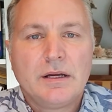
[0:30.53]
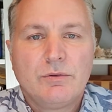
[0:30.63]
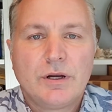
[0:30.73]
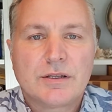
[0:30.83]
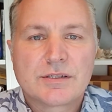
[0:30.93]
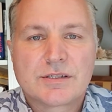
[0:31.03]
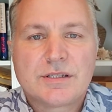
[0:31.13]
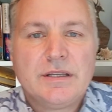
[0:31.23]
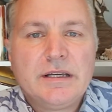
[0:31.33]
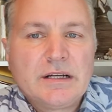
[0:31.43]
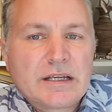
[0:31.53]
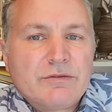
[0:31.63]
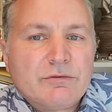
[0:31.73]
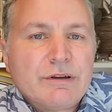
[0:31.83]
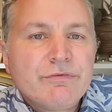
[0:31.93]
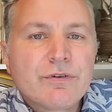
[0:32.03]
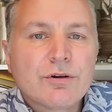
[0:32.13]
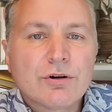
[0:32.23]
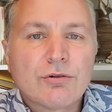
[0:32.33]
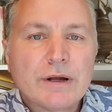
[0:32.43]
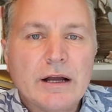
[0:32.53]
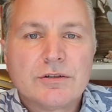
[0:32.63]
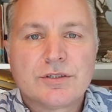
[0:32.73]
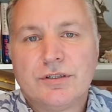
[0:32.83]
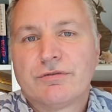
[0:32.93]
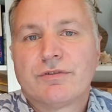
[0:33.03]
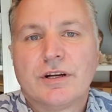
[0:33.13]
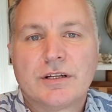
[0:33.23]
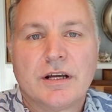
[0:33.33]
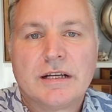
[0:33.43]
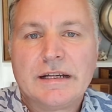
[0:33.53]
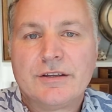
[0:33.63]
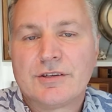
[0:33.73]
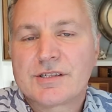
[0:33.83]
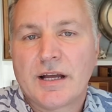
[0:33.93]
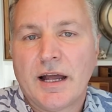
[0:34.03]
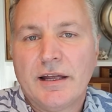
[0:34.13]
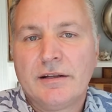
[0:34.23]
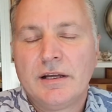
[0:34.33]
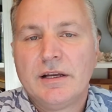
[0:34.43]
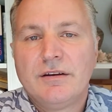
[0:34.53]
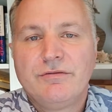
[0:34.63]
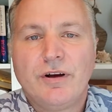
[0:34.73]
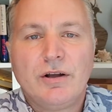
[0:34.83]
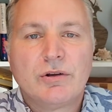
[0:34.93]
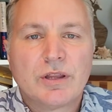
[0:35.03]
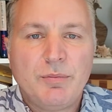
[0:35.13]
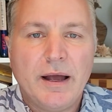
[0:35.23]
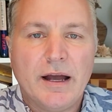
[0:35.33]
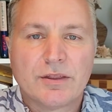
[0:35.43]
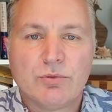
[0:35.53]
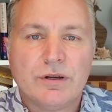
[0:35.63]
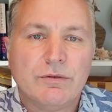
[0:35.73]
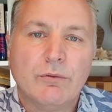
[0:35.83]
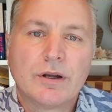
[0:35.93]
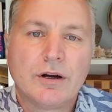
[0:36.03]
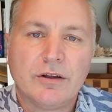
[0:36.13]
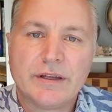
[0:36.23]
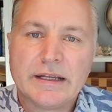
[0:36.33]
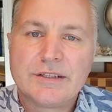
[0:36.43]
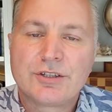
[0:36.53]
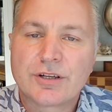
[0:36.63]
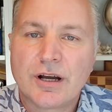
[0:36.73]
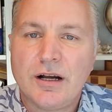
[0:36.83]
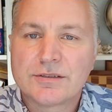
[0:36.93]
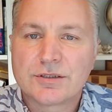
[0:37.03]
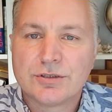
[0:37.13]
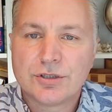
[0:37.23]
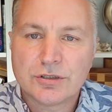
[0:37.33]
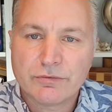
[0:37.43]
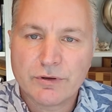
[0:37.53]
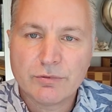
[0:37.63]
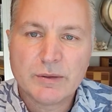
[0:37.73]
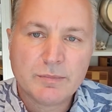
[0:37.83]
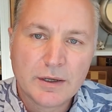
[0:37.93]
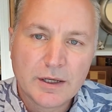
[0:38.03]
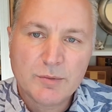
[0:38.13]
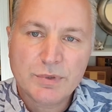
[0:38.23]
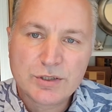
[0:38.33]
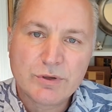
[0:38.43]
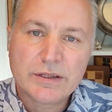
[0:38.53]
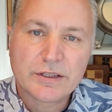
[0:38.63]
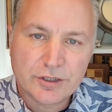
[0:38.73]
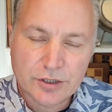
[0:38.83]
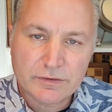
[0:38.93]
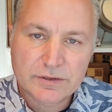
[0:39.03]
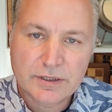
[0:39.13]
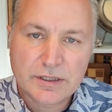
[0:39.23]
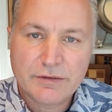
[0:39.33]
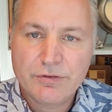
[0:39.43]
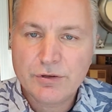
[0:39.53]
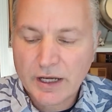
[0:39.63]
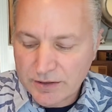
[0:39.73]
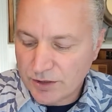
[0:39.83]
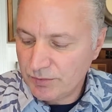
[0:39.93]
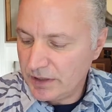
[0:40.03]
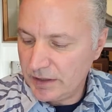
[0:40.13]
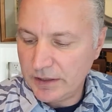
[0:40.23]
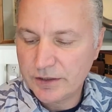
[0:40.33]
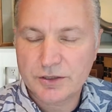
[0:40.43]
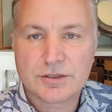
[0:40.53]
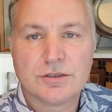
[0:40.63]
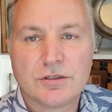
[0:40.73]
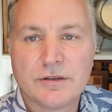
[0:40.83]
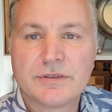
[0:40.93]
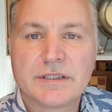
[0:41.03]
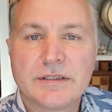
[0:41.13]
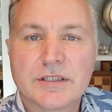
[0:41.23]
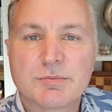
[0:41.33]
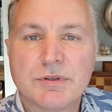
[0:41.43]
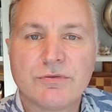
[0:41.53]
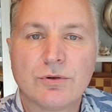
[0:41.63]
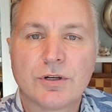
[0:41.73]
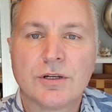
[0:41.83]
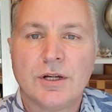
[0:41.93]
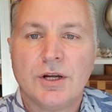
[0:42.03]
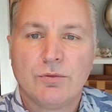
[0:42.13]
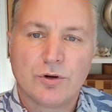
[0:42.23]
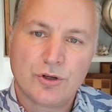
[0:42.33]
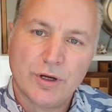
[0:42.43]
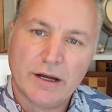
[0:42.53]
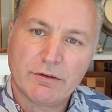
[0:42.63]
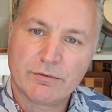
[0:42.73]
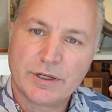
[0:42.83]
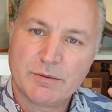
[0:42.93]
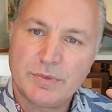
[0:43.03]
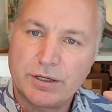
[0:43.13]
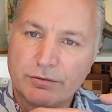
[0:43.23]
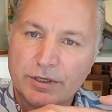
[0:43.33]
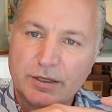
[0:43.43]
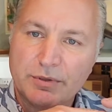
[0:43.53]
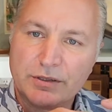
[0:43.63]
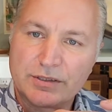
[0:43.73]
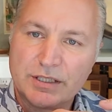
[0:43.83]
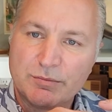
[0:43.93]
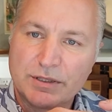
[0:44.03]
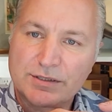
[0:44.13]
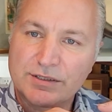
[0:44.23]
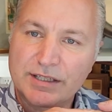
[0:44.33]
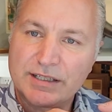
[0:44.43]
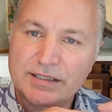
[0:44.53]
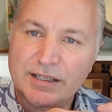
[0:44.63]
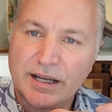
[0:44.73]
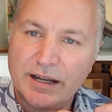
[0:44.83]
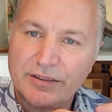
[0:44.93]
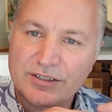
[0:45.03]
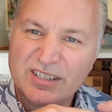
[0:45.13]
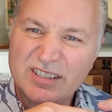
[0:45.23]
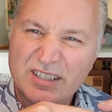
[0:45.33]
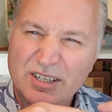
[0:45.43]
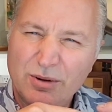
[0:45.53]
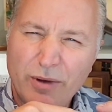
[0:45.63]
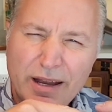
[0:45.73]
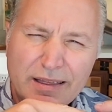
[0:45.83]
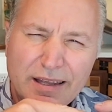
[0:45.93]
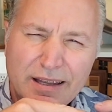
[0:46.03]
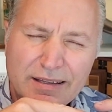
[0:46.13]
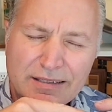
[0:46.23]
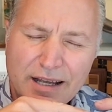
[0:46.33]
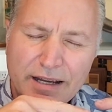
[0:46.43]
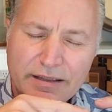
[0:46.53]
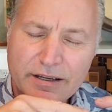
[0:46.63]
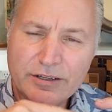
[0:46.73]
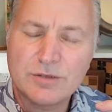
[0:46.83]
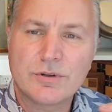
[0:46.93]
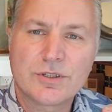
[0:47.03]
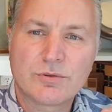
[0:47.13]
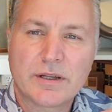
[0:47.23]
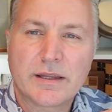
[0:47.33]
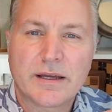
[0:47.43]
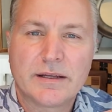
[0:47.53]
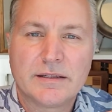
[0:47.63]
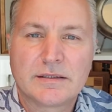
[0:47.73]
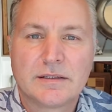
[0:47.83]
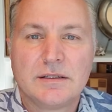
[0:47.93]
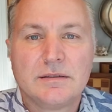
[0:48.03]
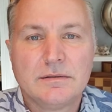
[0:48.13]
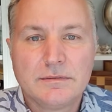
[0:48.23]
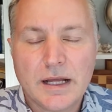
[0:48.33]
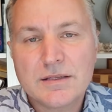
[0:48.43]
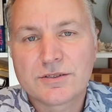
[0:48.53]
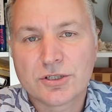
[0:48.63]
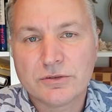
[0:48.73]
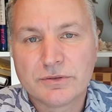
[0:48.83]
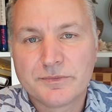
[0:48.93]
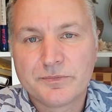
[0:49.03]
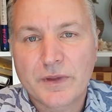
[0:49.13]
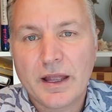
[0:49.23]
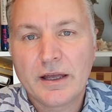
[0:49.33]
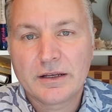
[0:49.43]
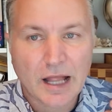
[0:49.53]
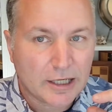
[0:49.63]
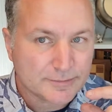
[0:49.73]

We also see that it can refer around to the front on either side, following the pathway of what we call the intercostal nerve, the rib between the nerves. And if you guys are meat eaters, you'll have seen this before, where you have a rib, and you'll see the muscle in the inside, and there's this little white thing inside there. You wonder what that is? That's nerve. And